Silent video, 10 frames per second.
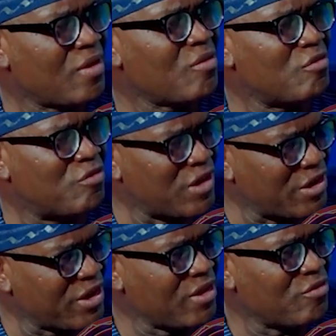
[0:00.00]

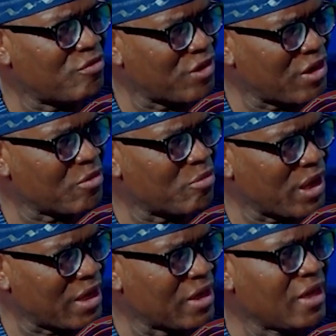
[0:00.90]
Very, very
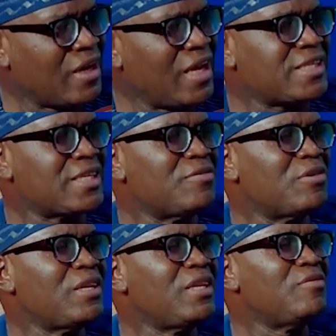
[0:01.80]
bad. Let's
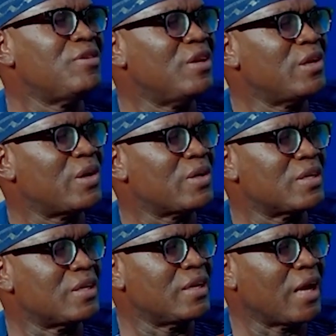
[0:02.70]
even leave the
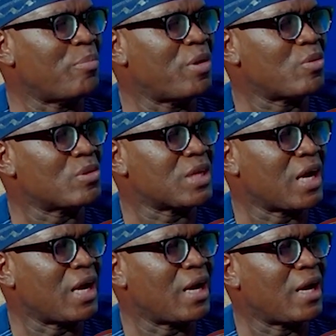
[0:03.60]

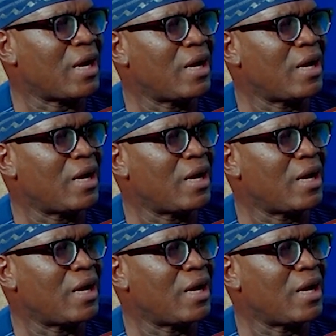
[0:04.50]
Lagos-Abeokuta